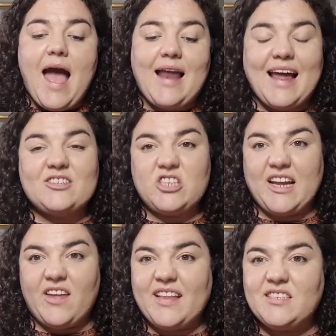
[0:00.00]
And
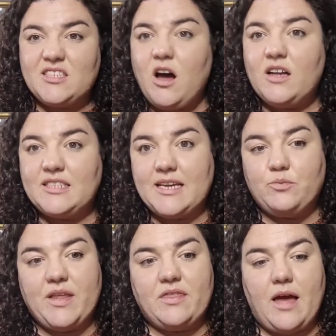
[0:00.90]
actually I then
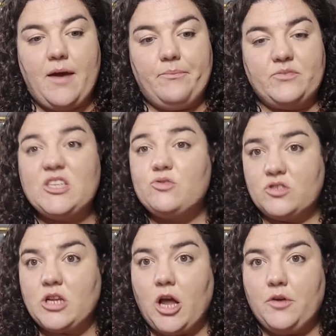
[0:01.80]
started with
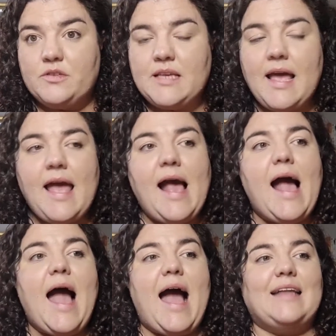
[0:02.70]
children's clothes.
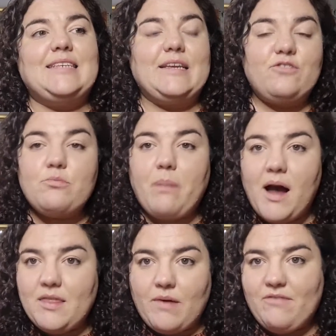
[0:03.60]
And if you
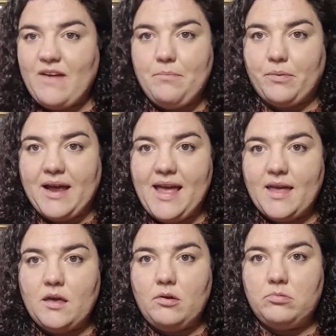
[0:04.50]
buy the right
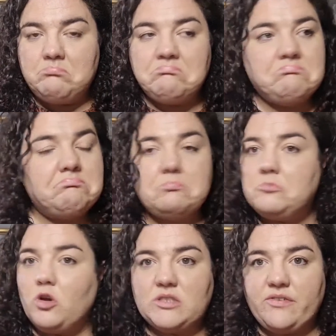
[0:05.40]
fabric,
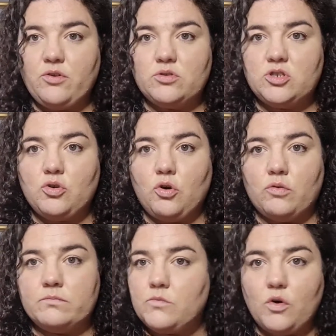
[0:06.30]
not difficult at all.